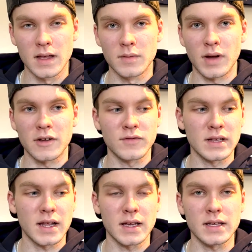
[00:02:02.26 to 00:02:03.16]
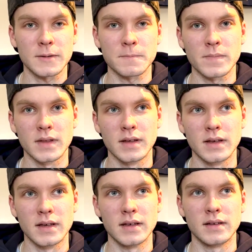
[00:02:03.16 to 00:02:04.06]
but I feel like
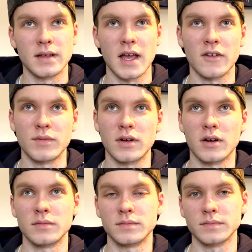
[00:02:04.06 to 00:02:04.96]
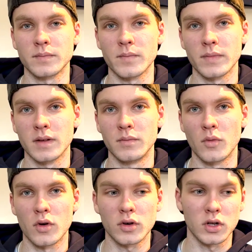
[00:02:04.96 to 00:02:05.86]
they have become
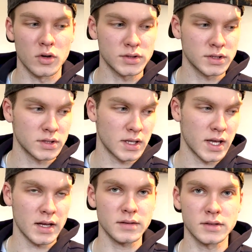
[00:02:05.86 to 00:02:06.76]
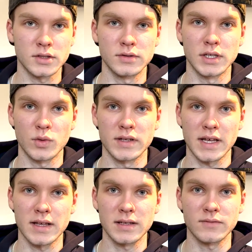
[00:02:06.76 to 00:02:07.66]
more close again to the
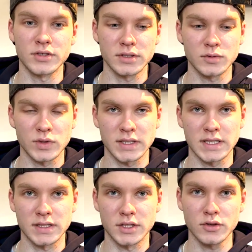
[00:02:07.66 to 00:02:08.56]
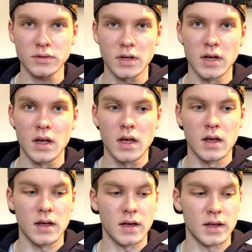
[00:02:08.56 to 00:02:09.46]
twenty eighteen version with this new
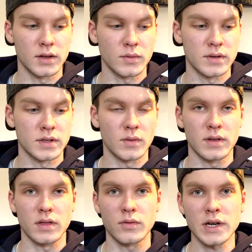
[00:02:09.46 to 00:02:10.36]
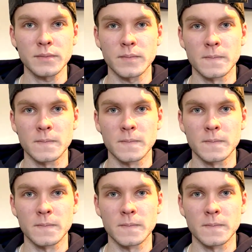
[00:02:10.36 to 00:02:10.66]
and uh, twenty twenty-three.